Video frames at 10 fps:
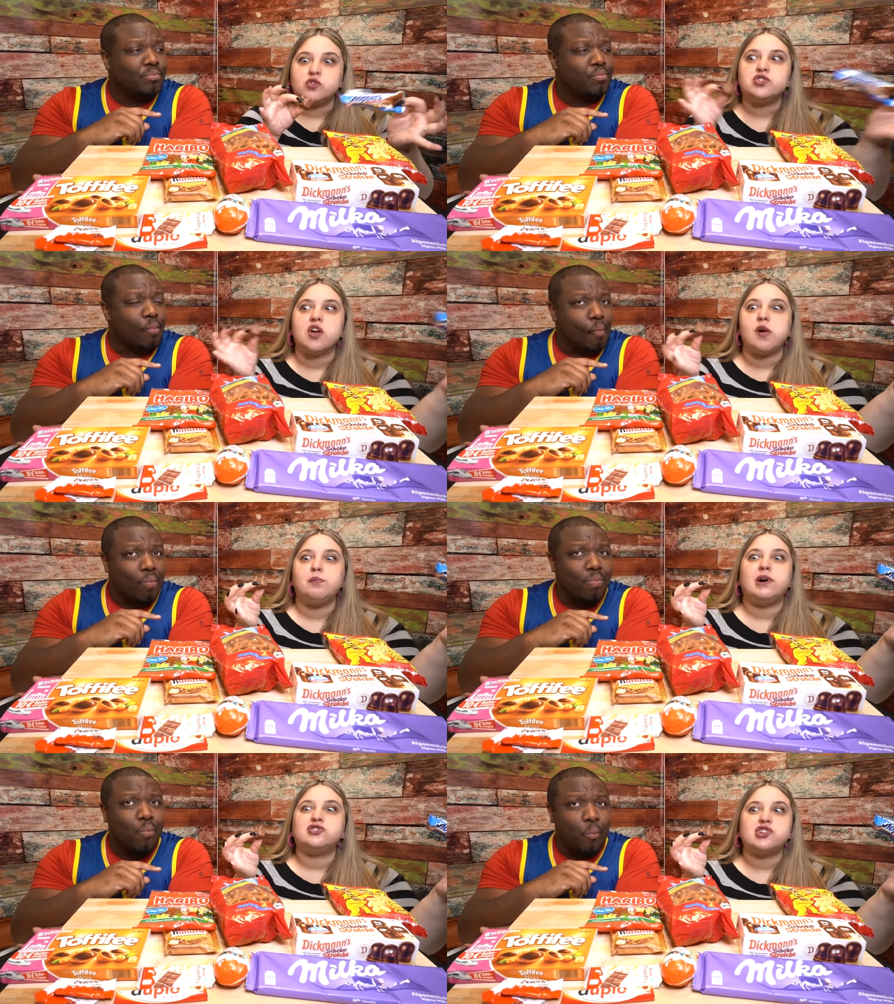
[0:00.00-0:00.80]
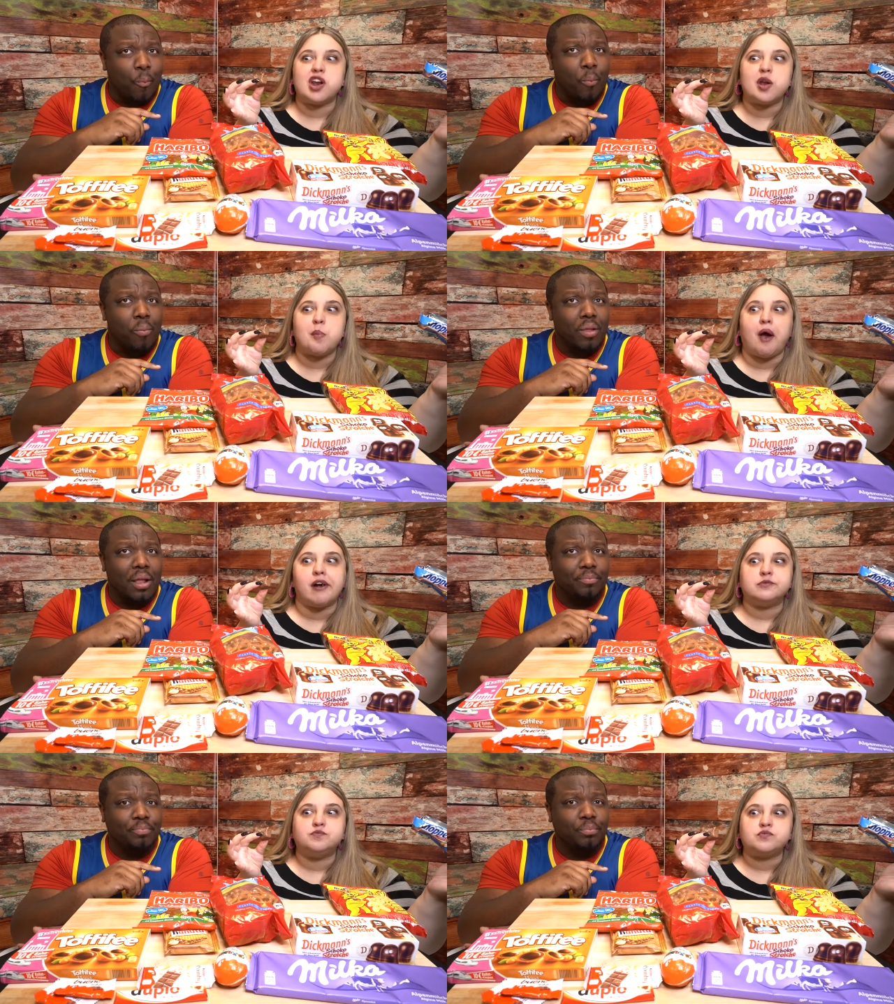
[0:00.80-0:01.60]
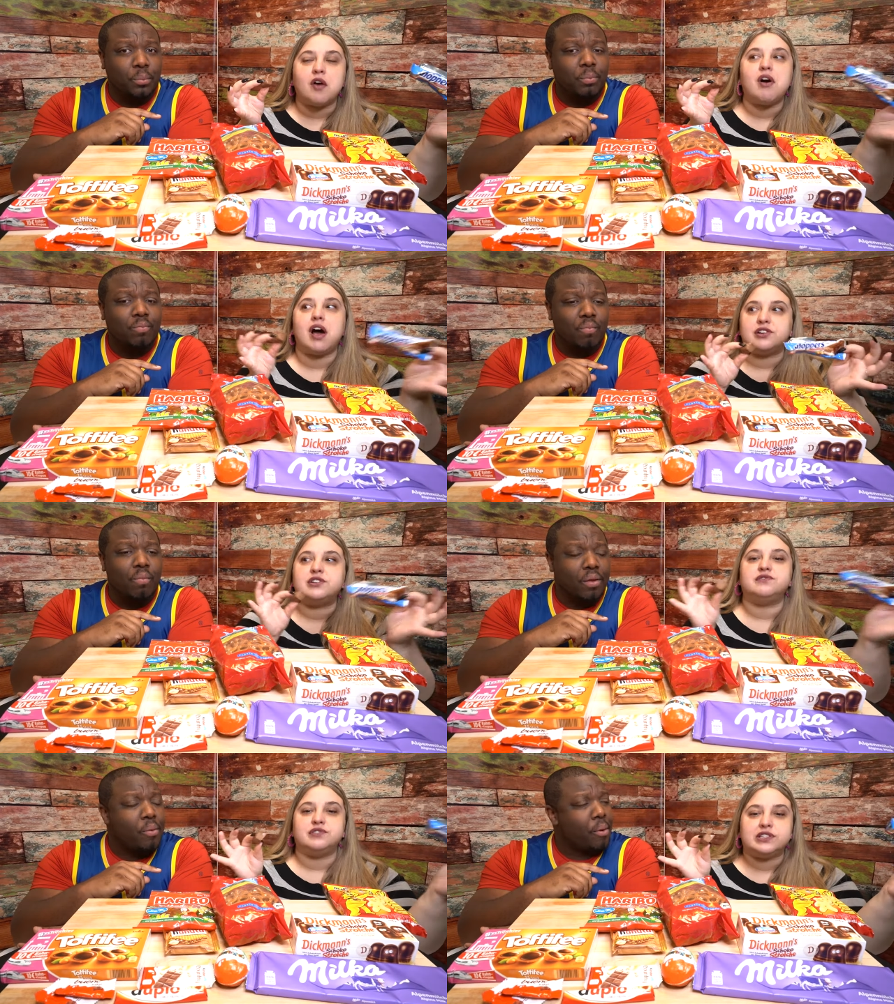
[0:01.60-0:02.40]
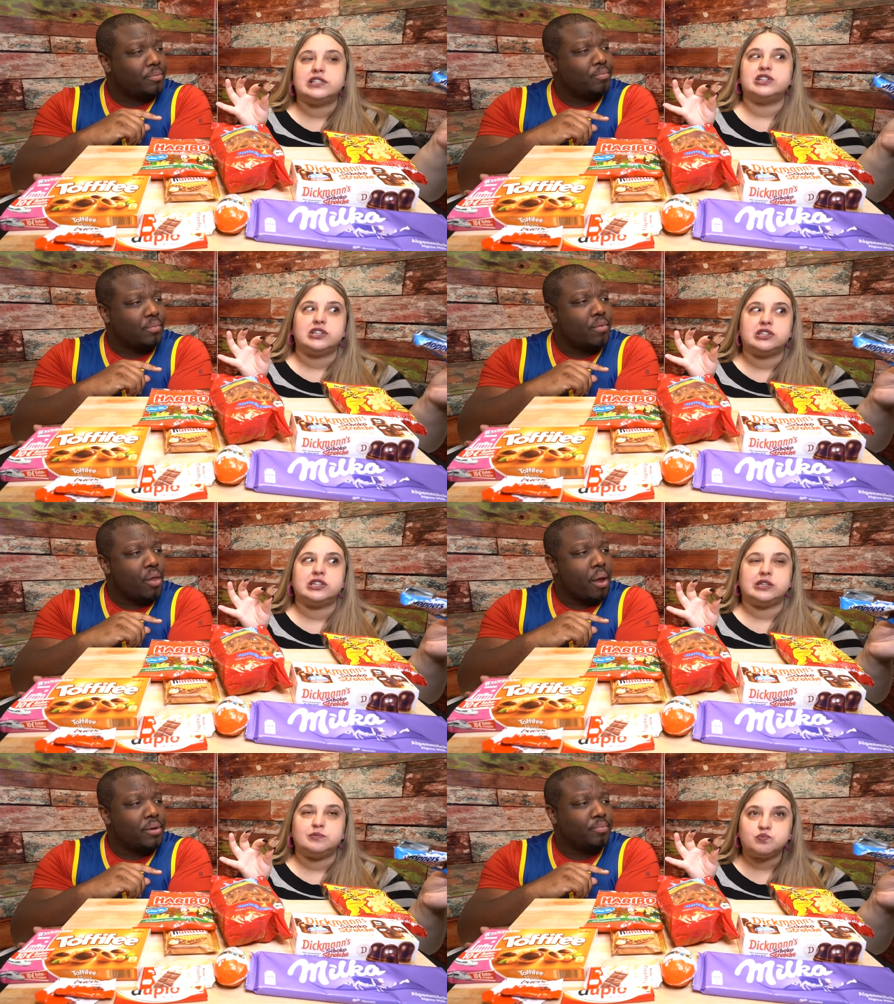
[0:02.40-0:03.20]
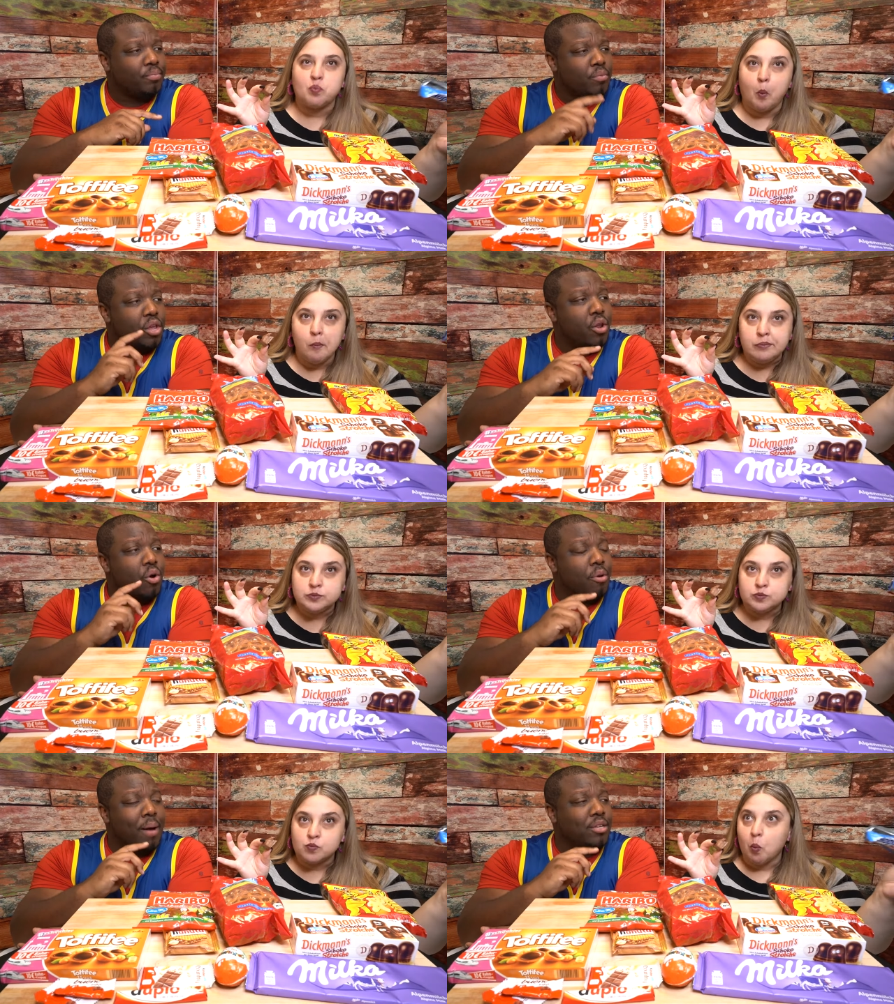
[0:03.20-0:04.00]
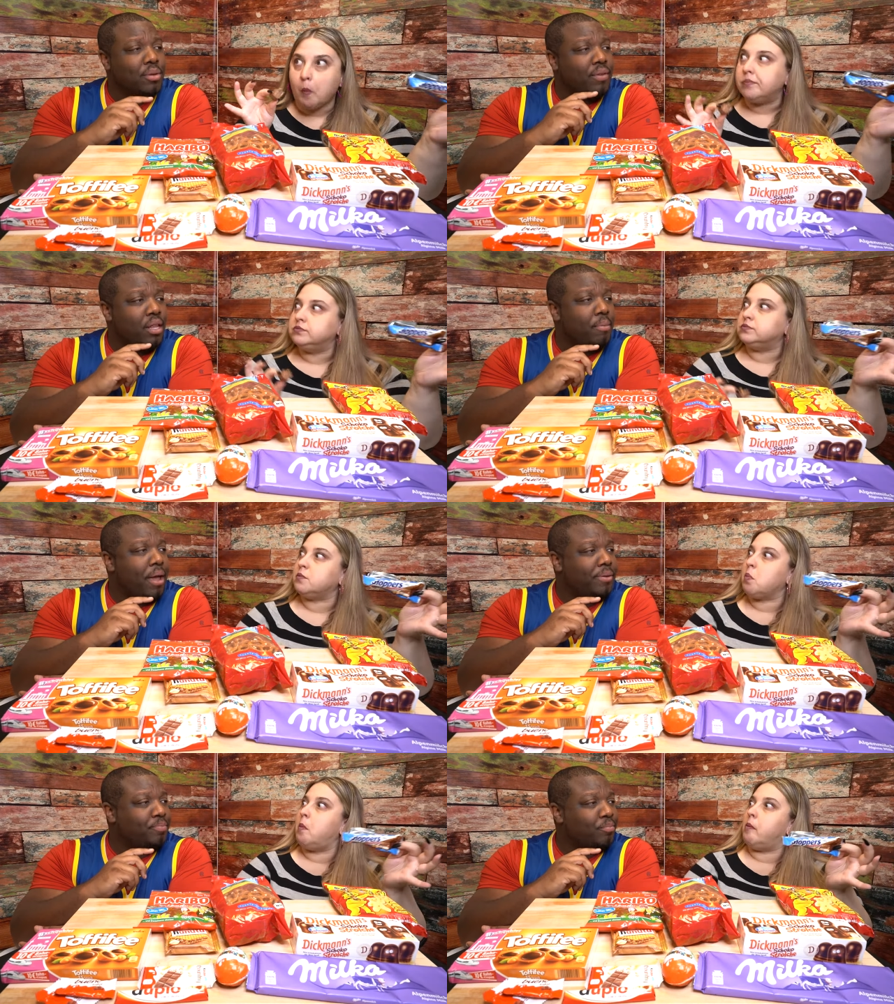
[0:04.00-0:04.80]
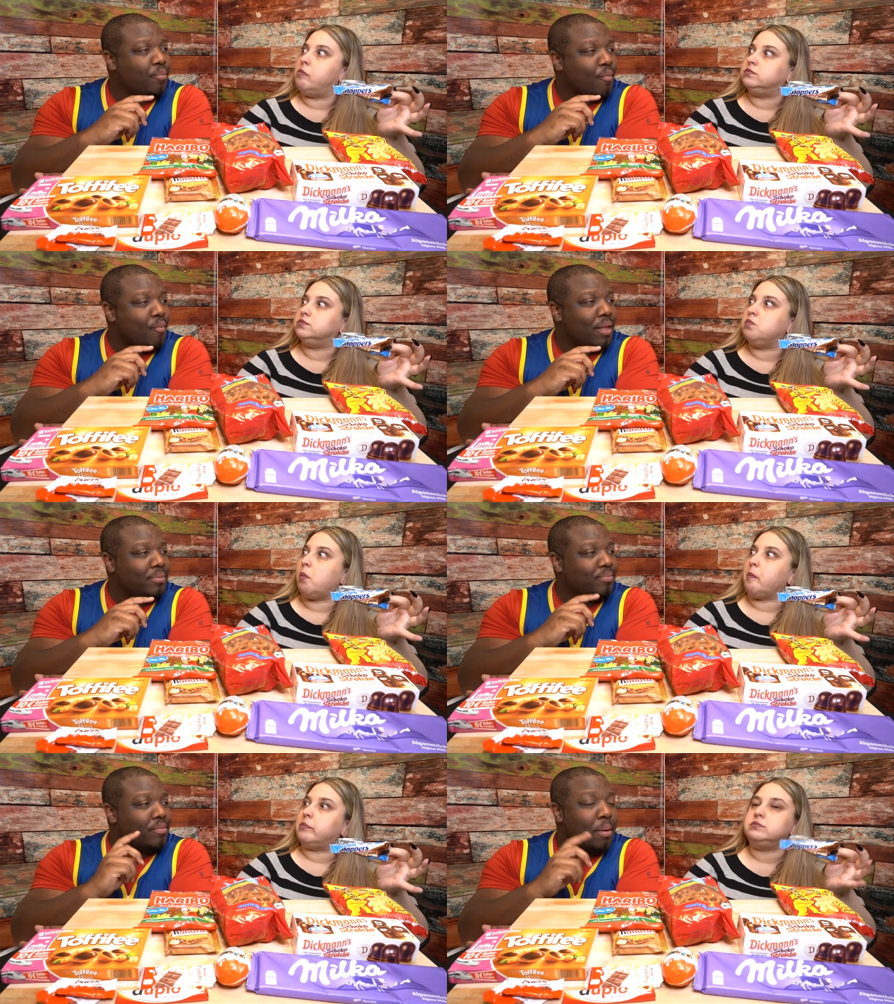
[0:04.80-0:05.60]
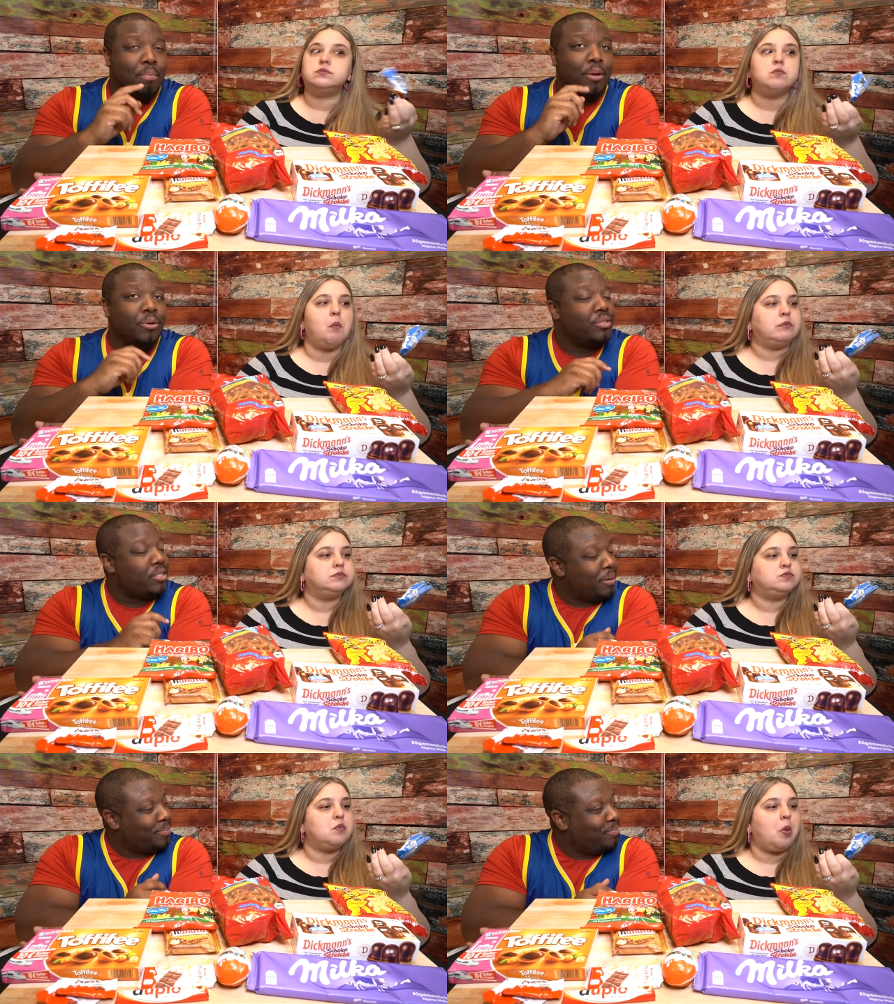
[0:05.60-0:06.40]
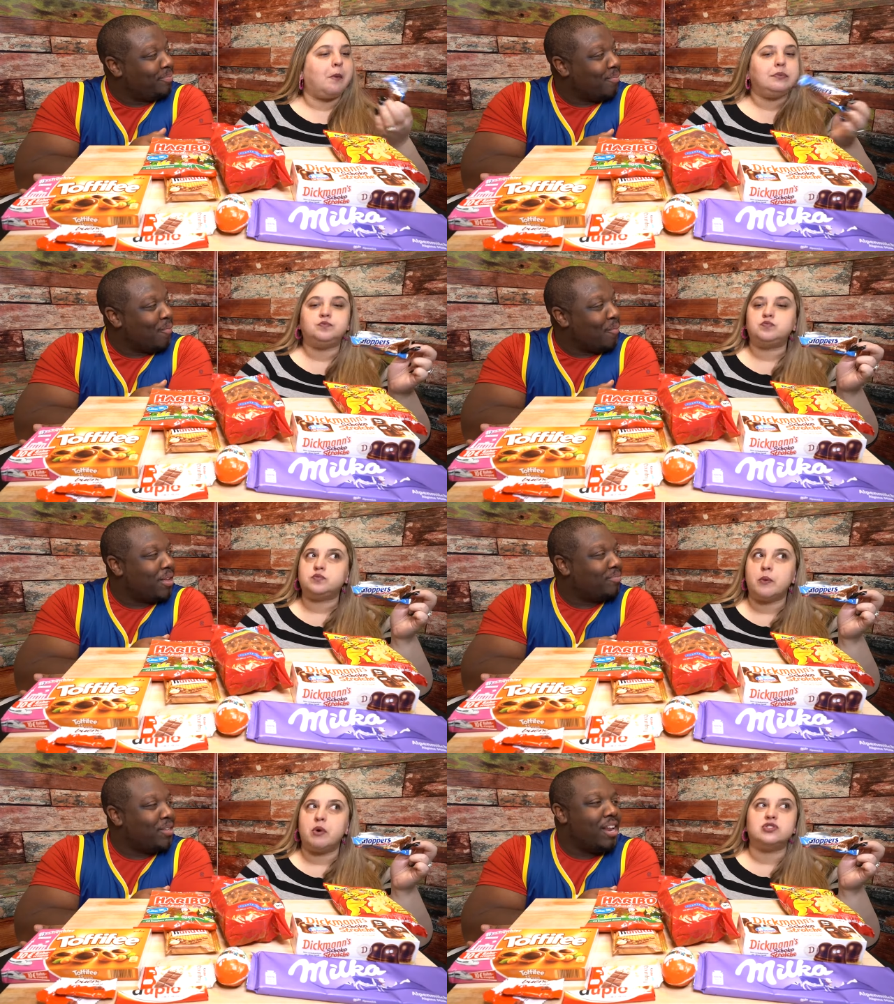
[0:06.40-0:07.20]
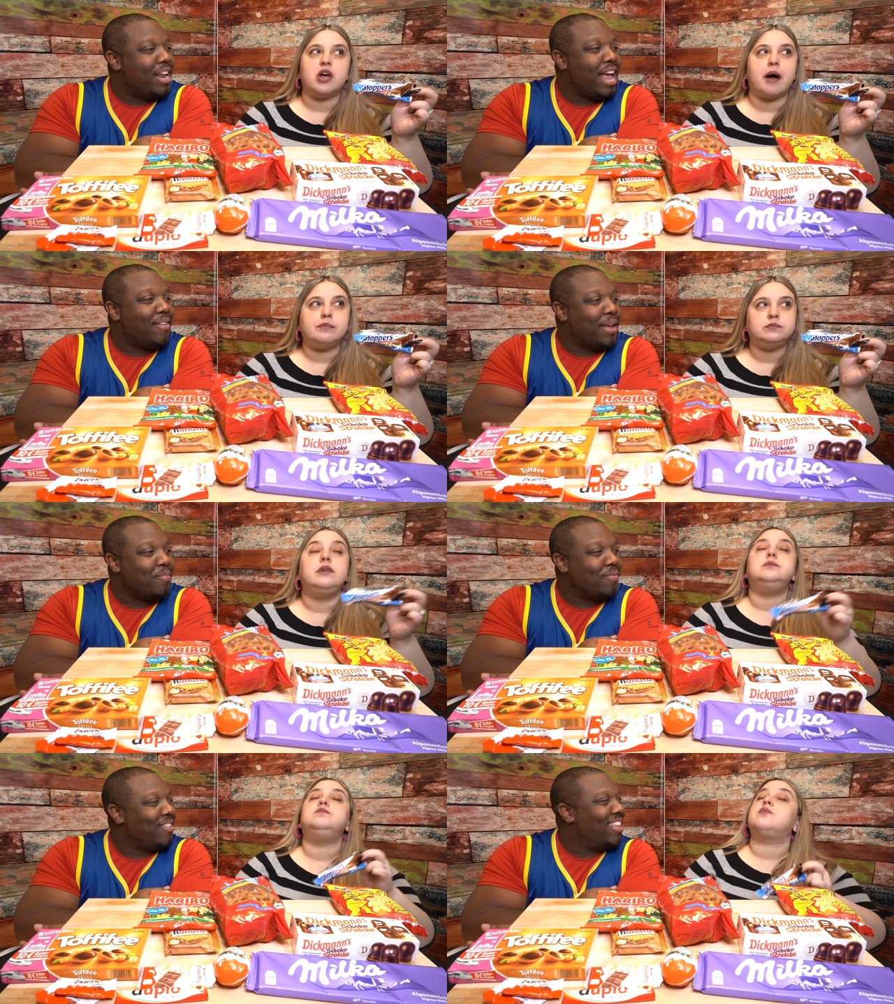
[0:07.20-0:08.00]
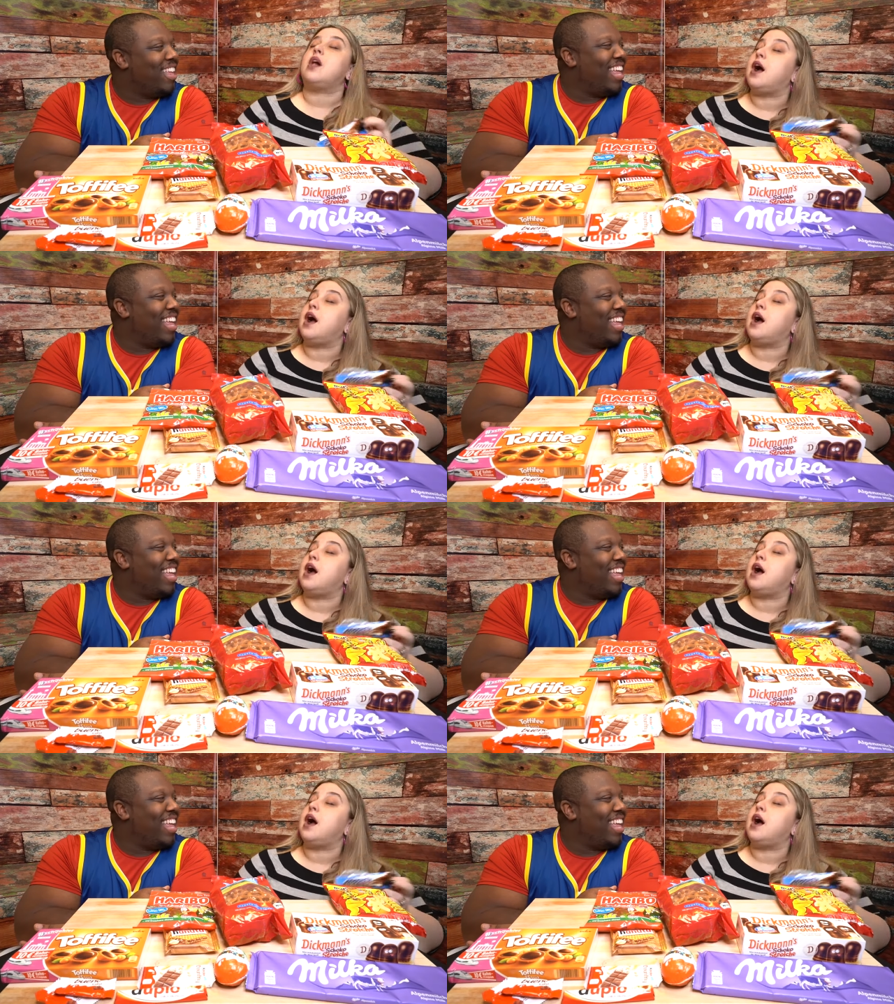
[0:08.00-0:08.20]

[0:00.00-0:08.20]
Speaker 1: It's like the best candy bar I've had in a very long time.
Speaker 2: You know what it reminds me of a little bit? Hmm. Boost. You didn't have it.